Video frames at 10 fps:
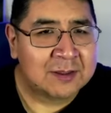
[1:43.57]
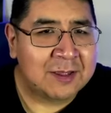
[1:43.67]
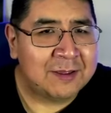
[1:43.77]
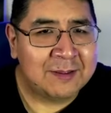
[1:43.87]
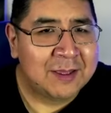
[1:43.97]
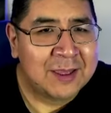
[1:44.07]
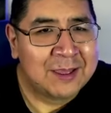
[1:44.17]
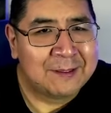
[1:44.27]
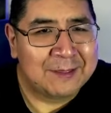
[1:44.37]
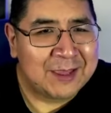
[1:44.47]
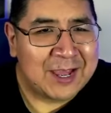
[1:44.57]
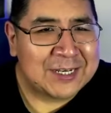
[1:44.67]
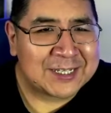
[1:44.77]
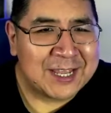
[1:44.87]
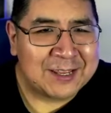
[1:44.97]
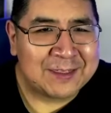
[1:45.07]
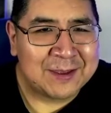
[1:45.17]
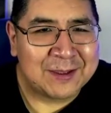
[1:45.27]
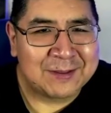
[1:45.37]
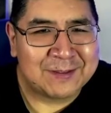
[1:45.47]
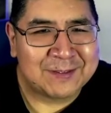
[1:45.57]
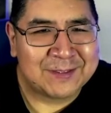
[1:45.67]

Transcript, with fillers: uh, I just like the,